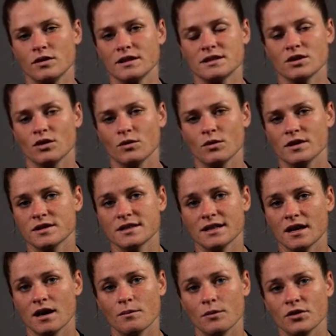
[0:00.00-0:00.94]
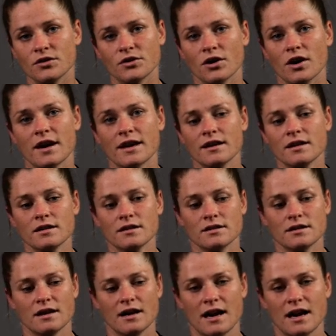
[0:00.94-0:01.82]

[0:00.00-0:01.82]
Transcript: it's not the worst thing. I'm not dying.